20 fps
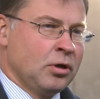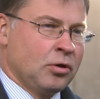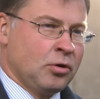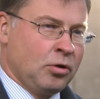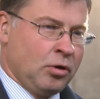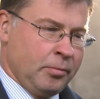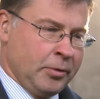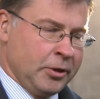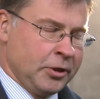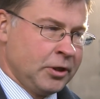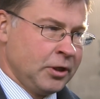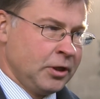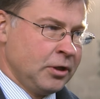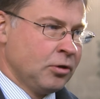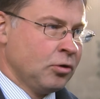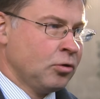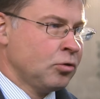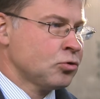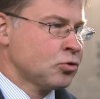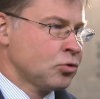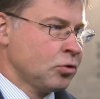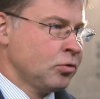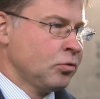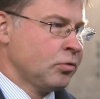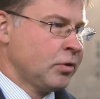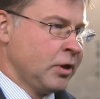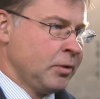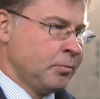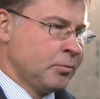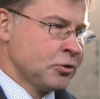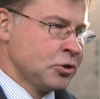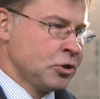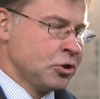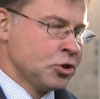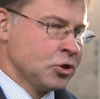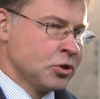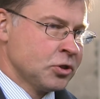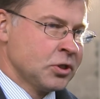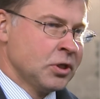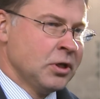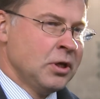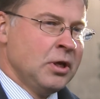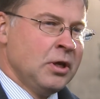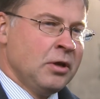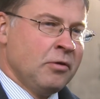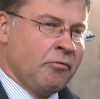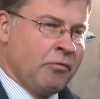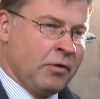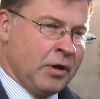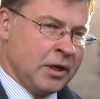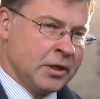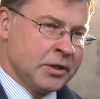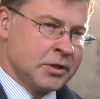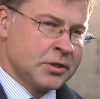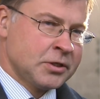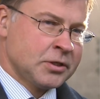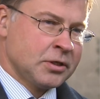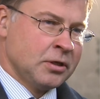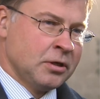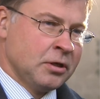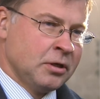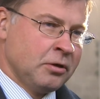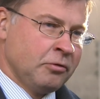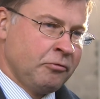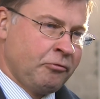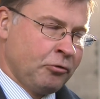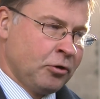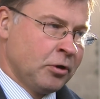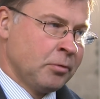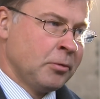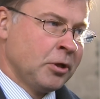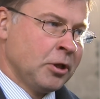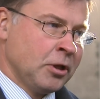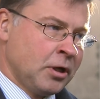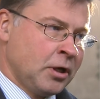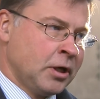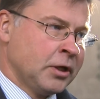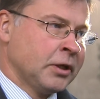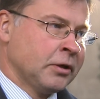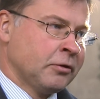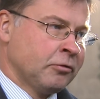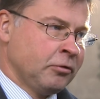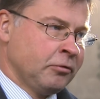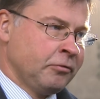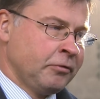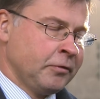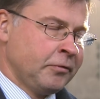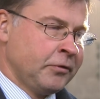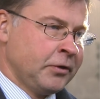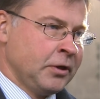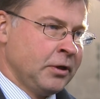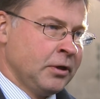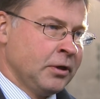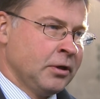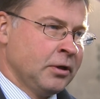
commenting also UK positions once formal Article 50